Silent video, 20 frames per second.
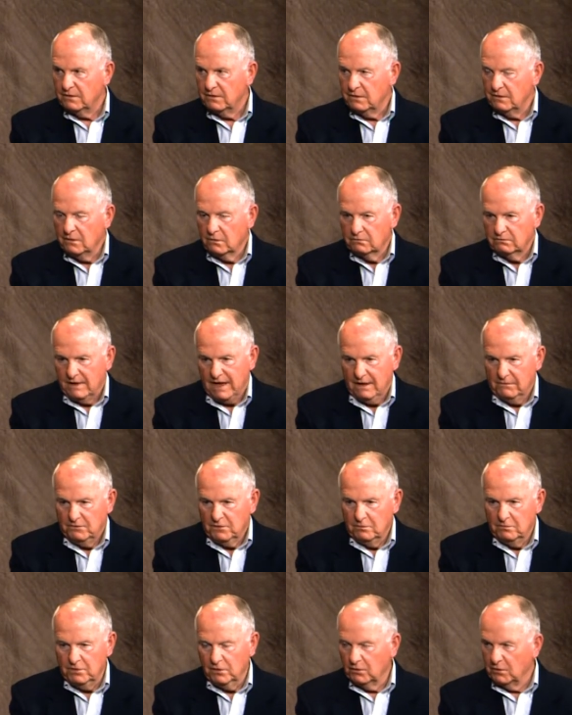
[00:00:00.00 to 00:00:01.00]
You don't have
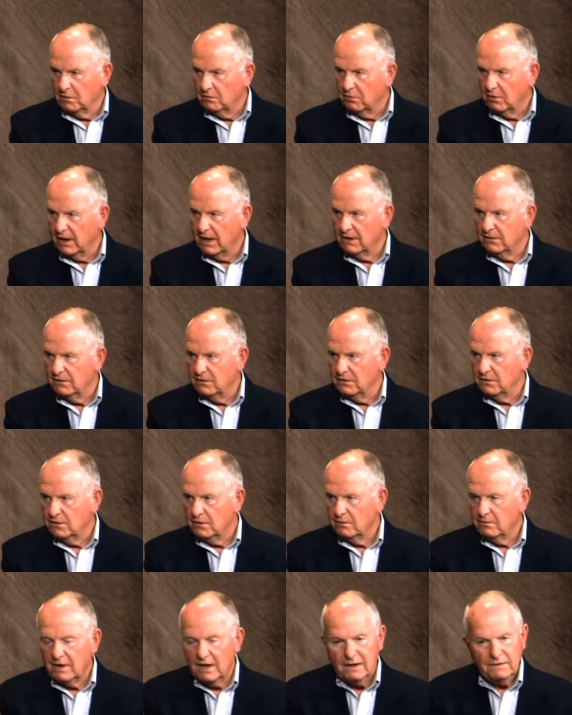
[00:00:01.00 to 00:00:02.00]
to build a brand new.
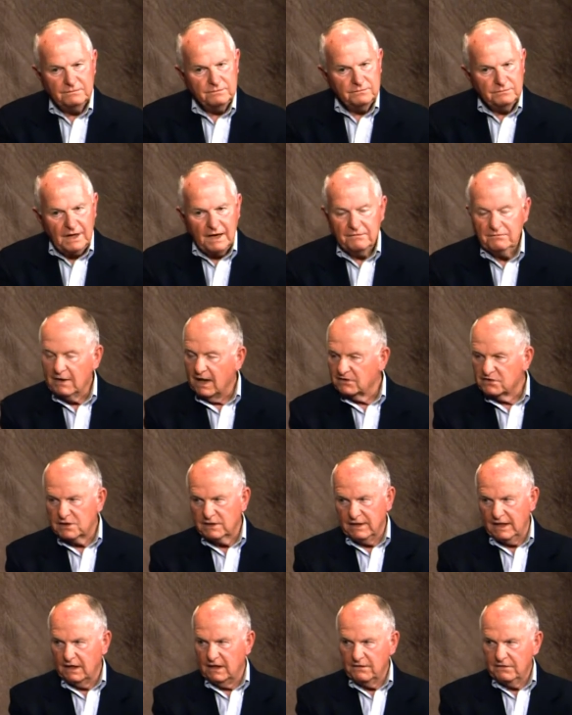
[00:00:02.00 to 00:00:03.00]
You may I've not
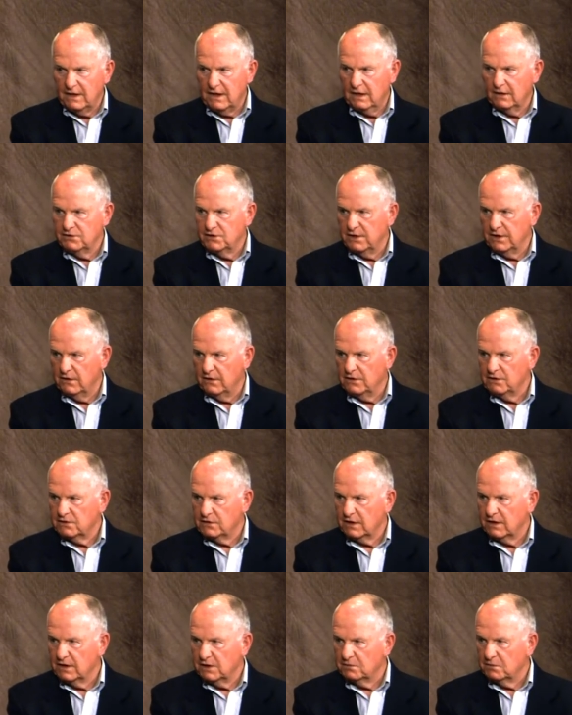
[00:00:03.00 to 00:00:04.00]
seen any of the engineering
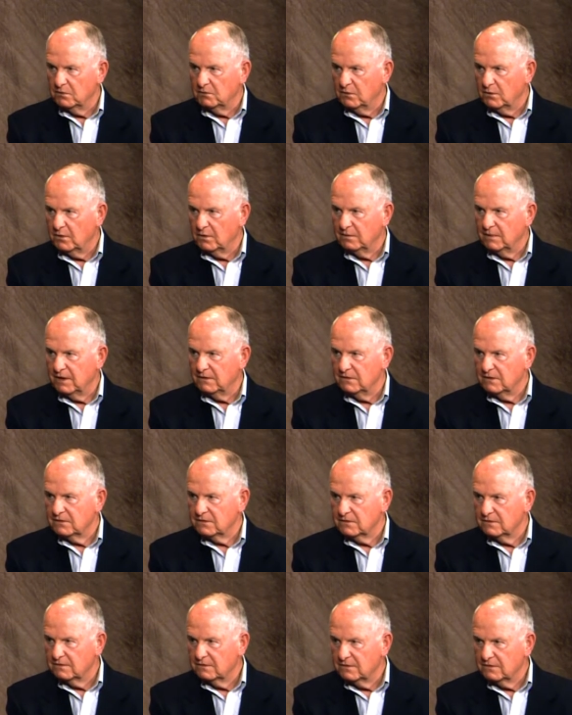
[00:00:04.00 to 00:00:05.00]
studies performed on
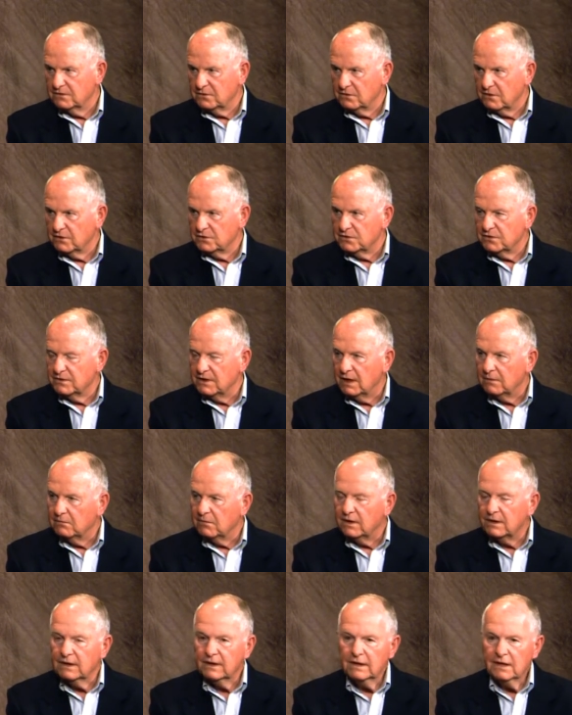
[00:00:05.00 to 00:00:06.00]
this the structure yet,
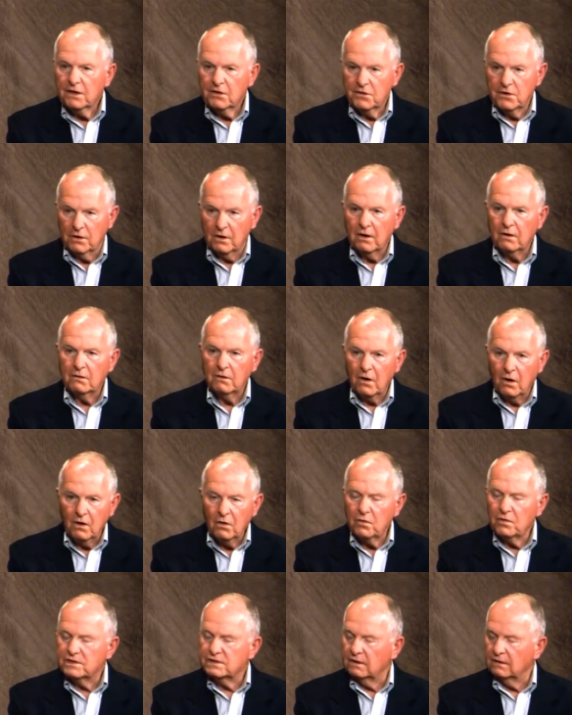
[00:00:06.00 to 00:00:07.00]
but there are
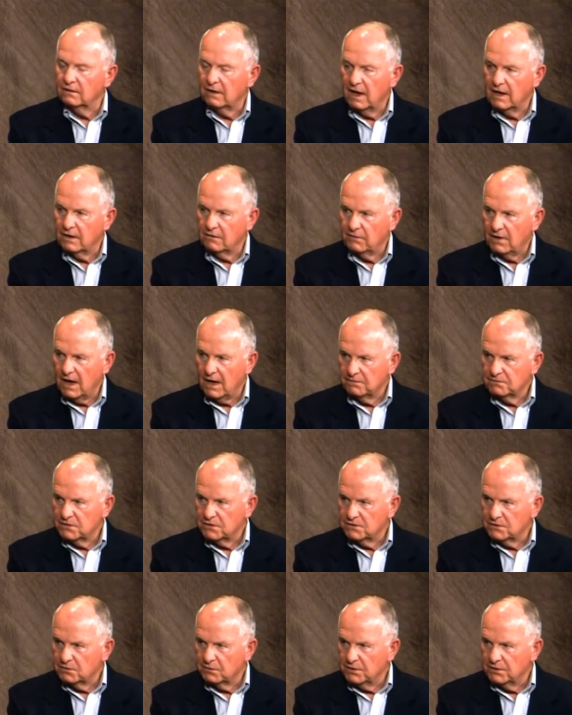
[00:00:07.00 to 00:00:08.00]
always a lot of
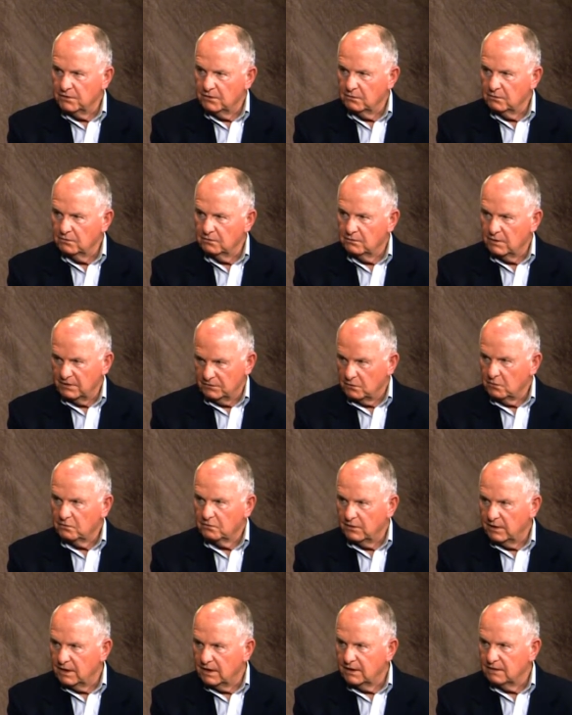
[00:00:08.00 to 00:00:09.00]
options when you're
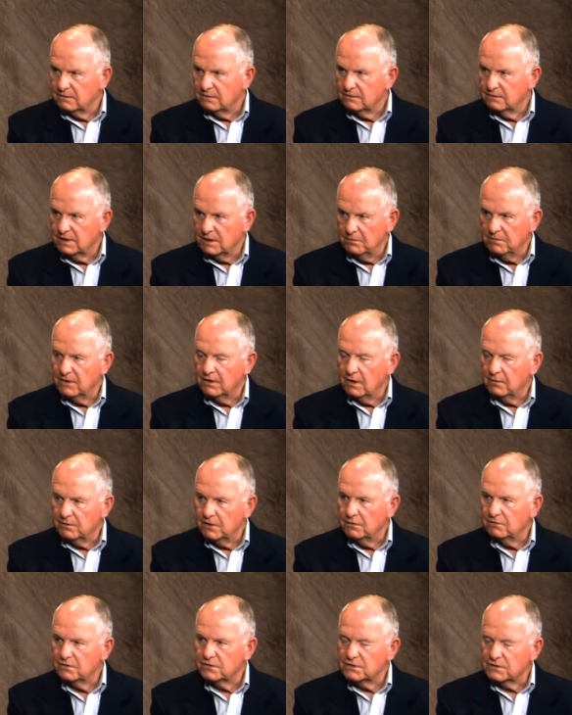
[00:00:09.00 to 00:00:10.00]
retrofitting
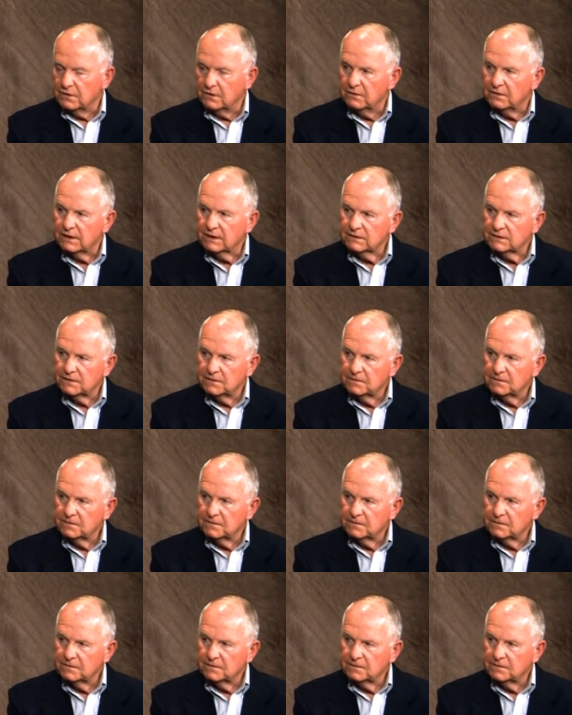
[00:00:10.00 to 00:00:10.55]
DPW facilities.